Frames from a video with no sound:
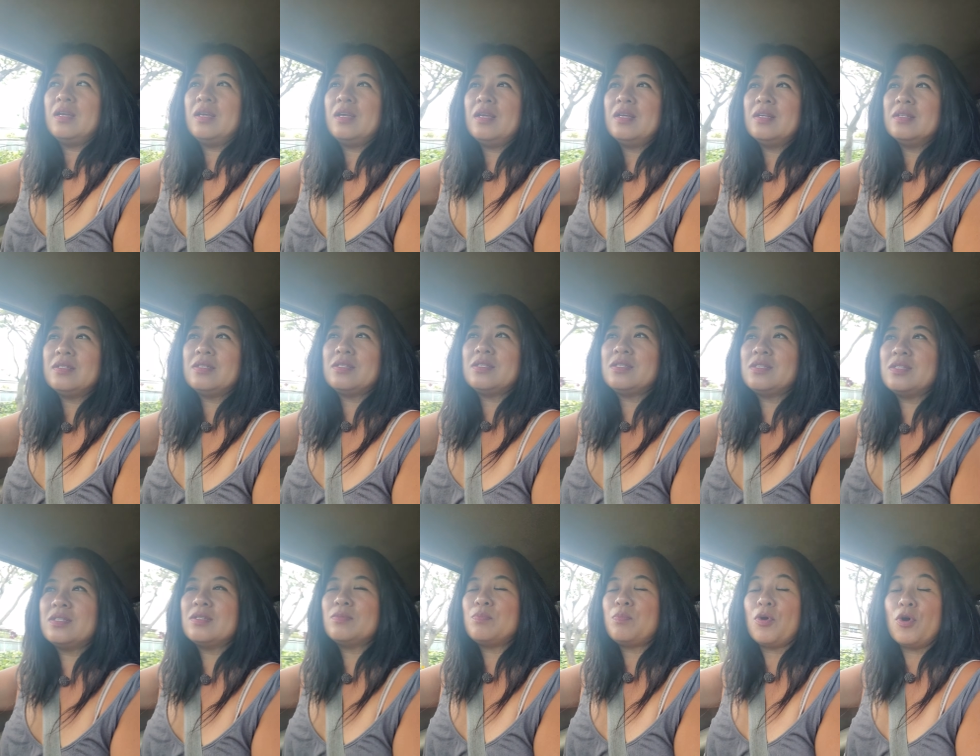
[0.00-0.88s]

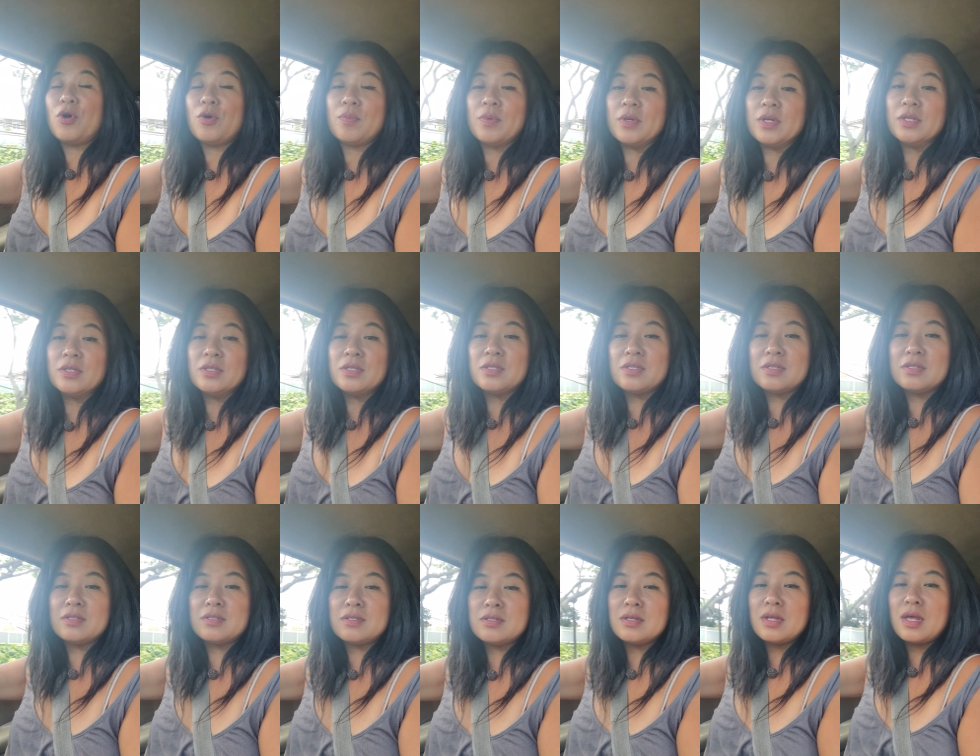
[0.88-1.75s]
its
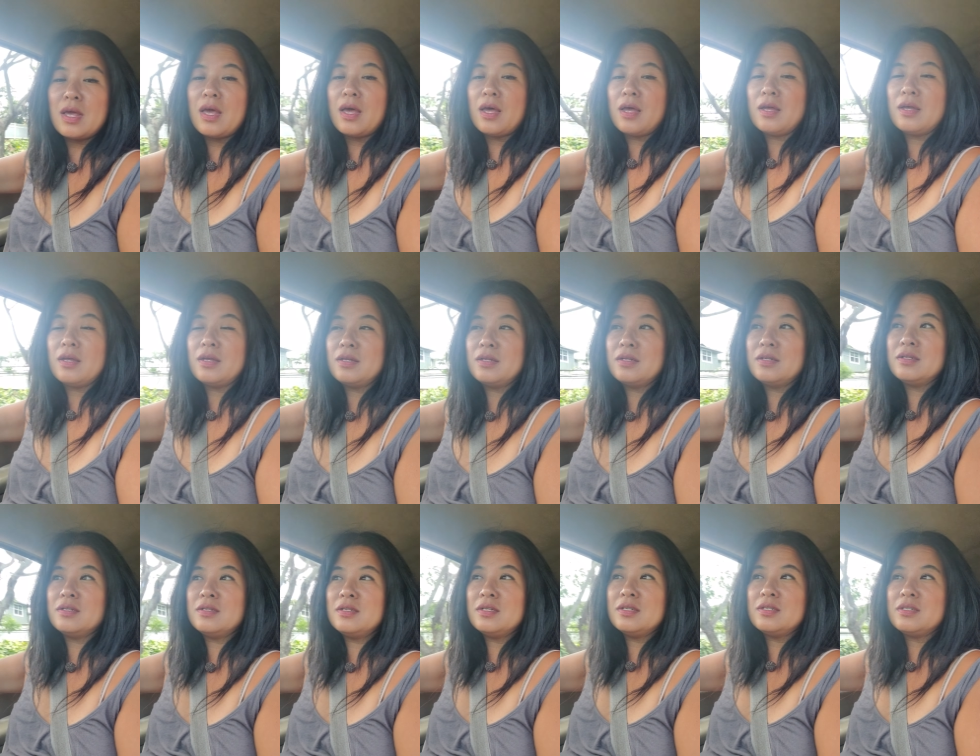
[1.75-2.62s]
purpose
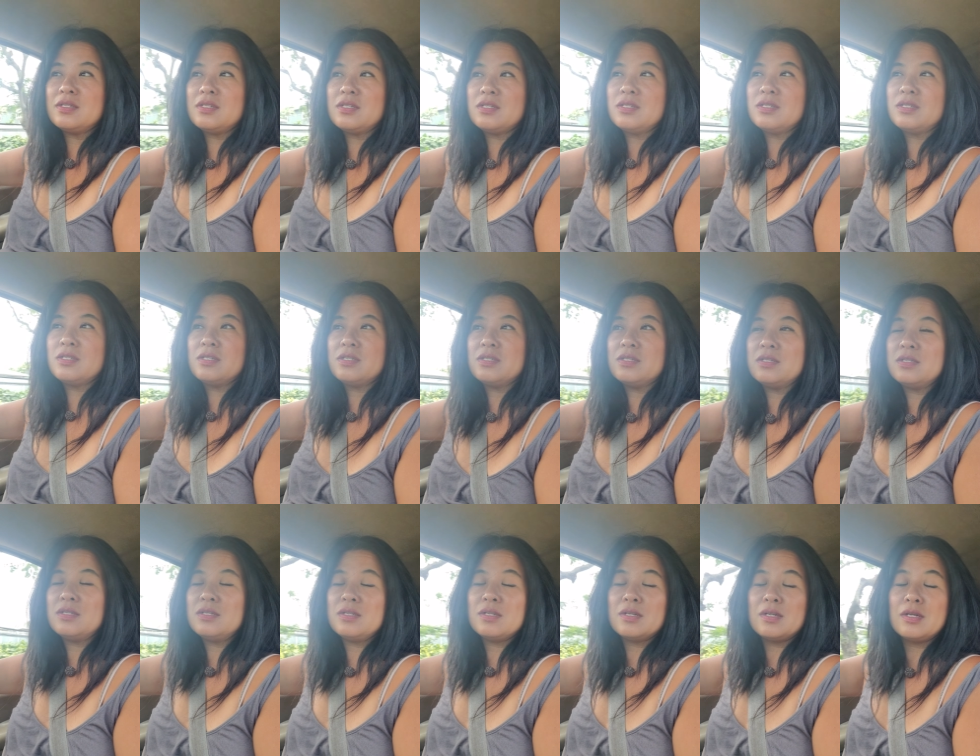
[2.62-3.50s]
and it
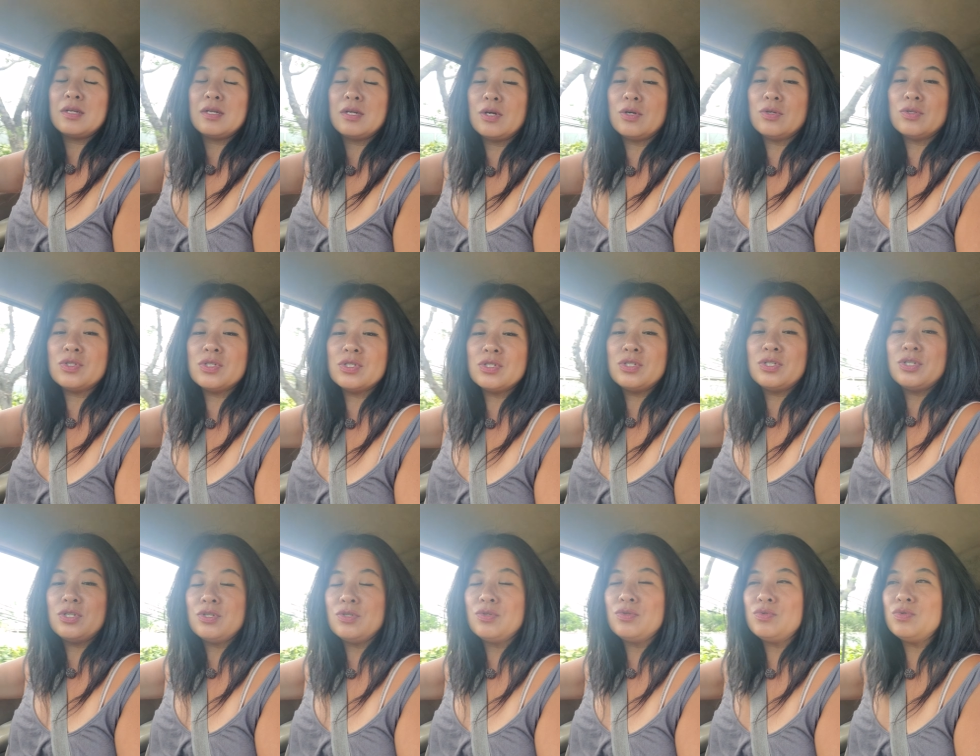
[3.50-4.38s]
goes
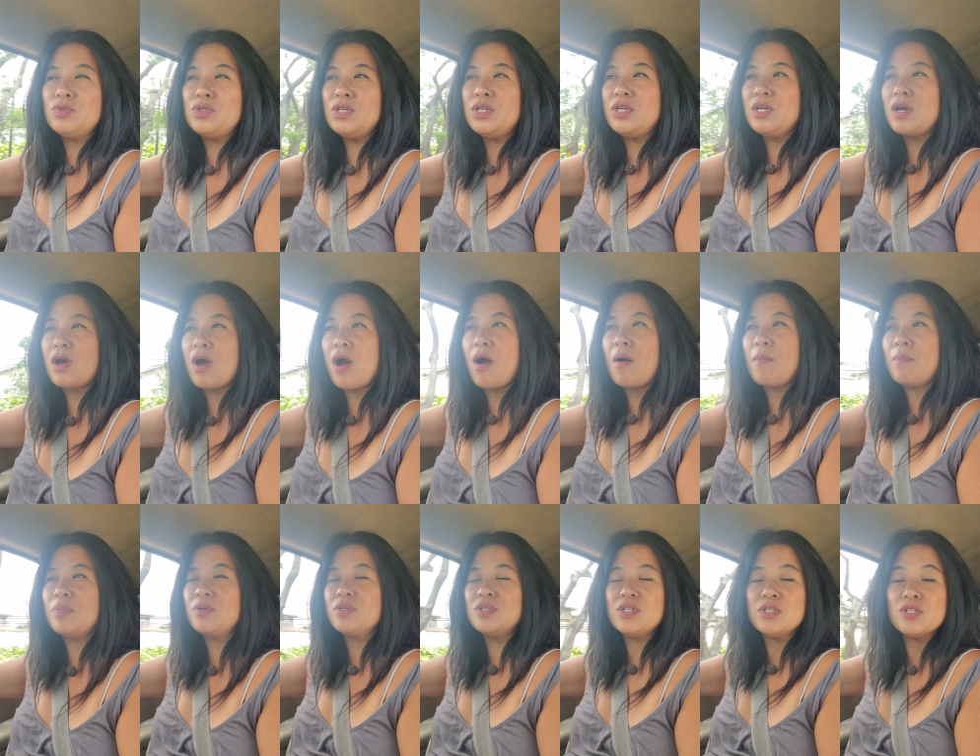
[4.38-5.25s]
into
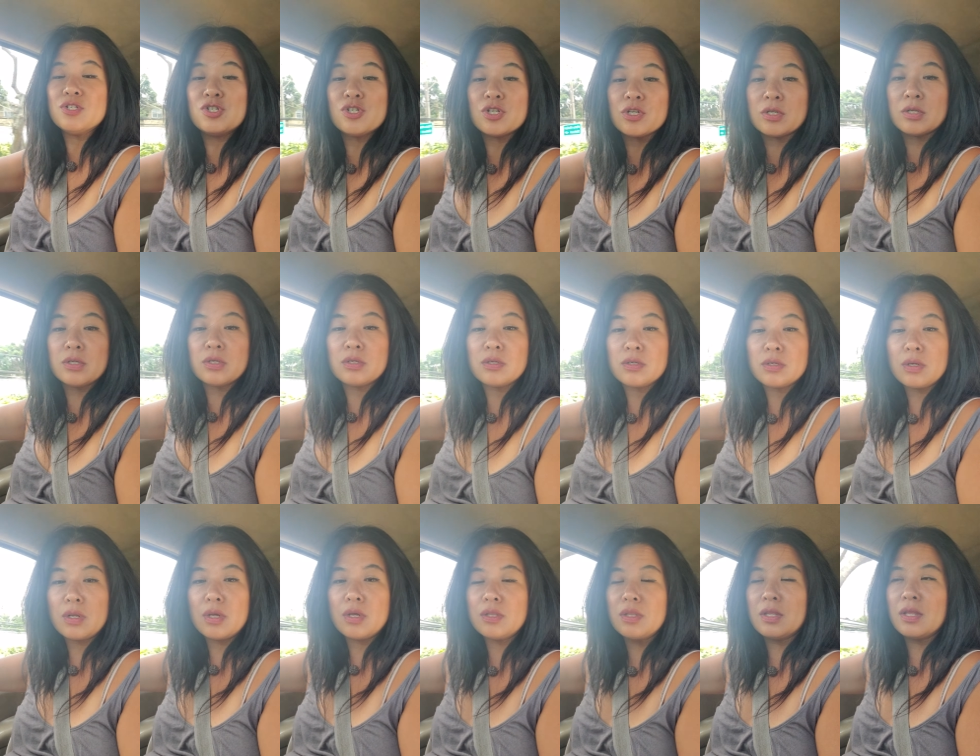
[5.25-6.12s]
decomposition
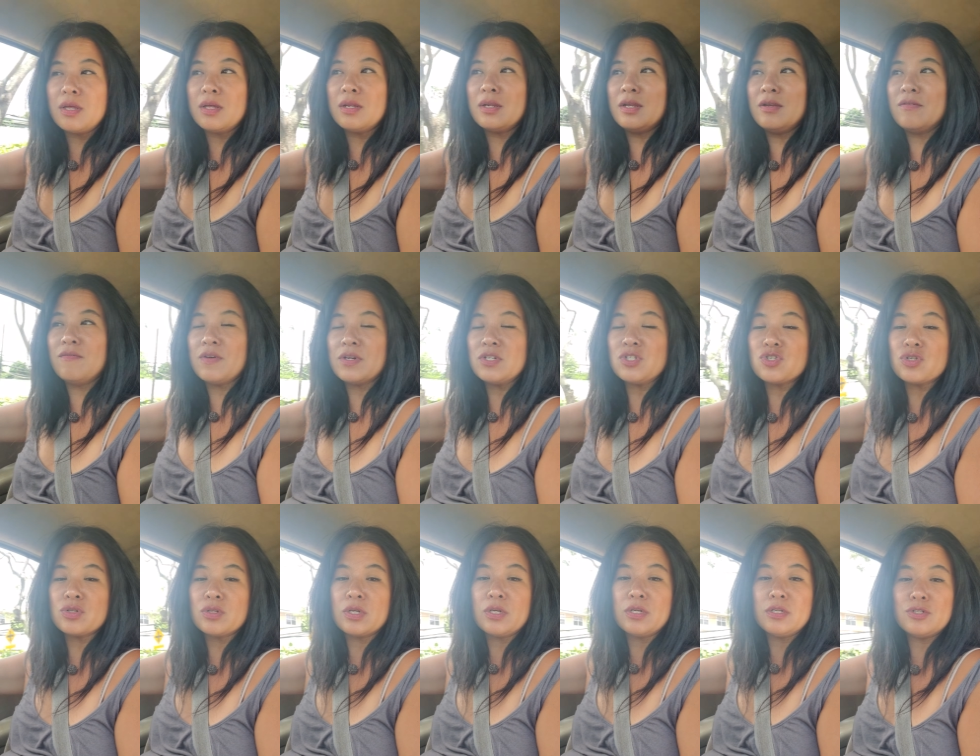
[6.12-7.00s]
and then
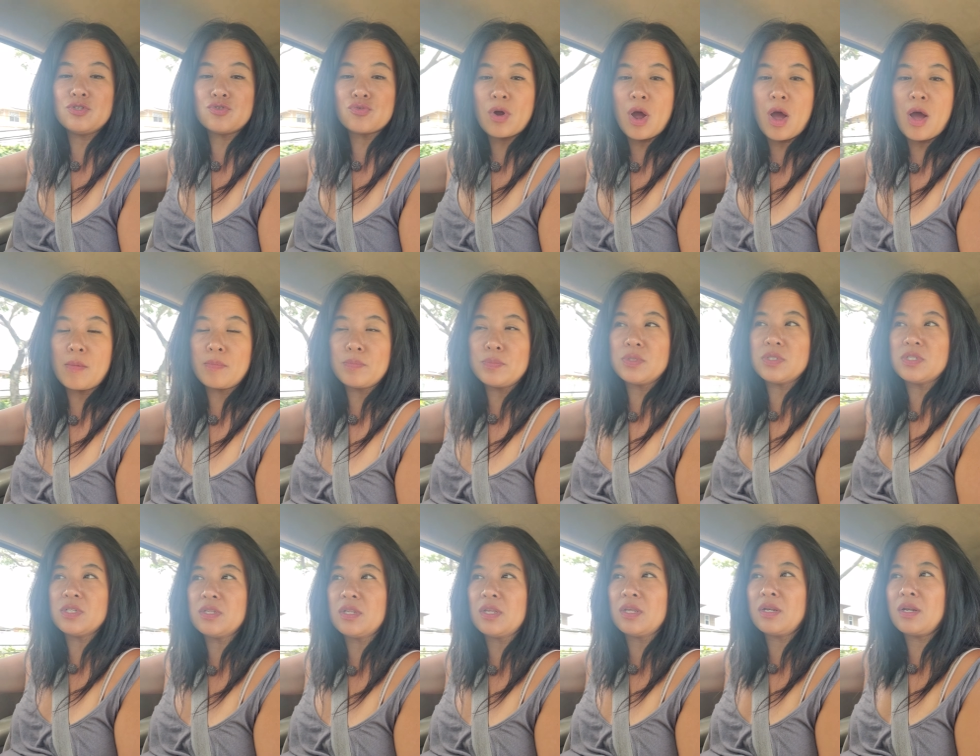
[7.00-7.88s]
eventually it drops
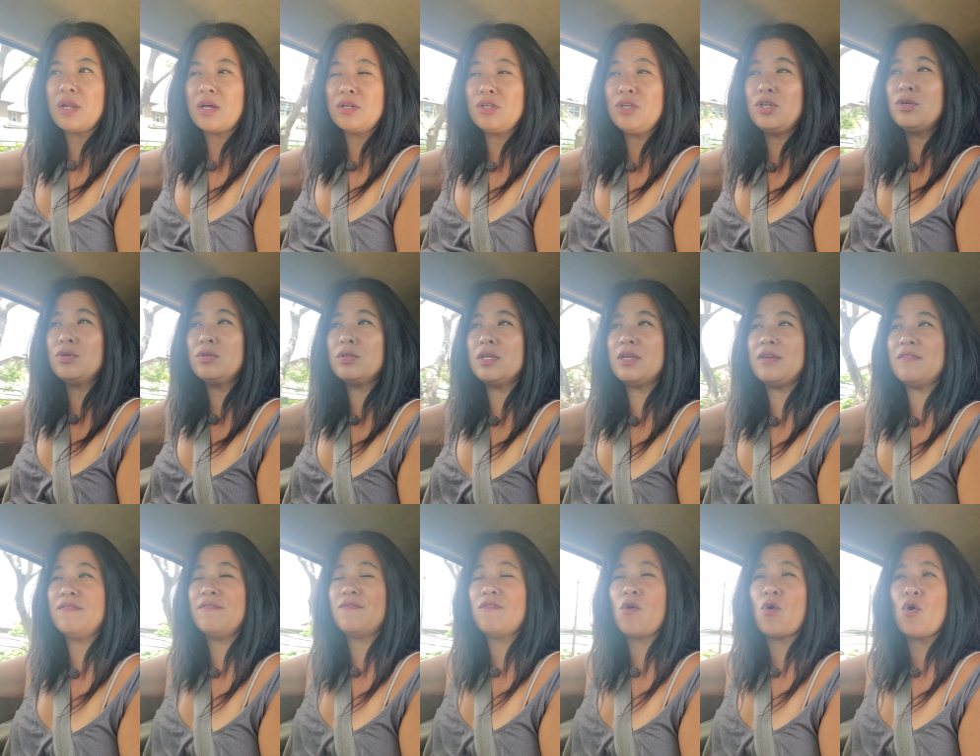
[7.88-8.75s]
and then a new leaf
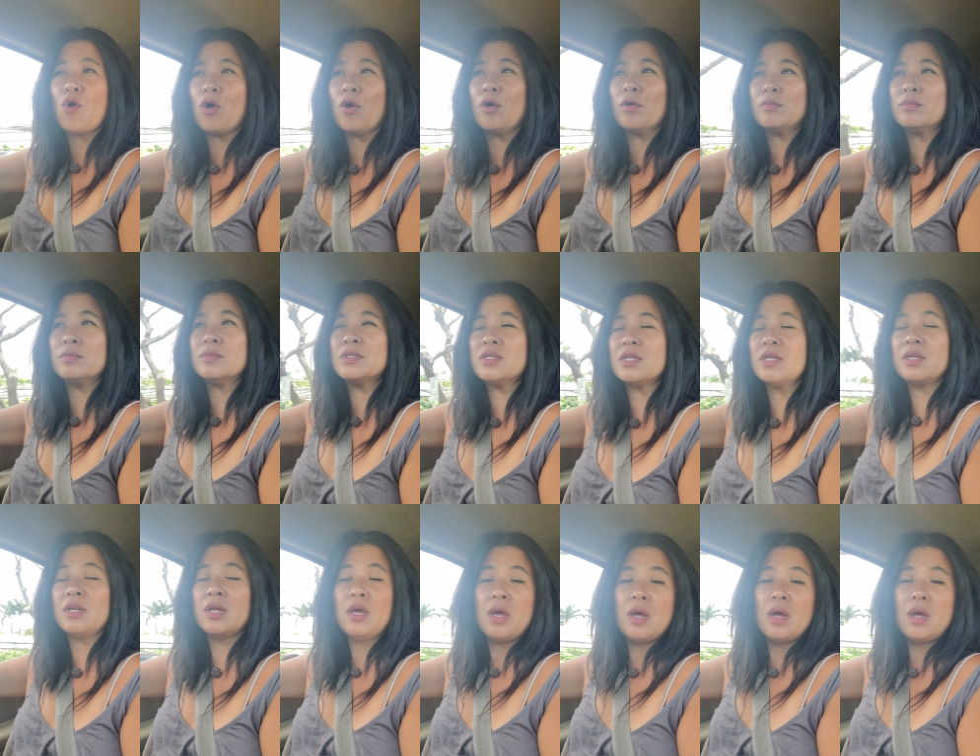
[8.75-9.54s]
forms and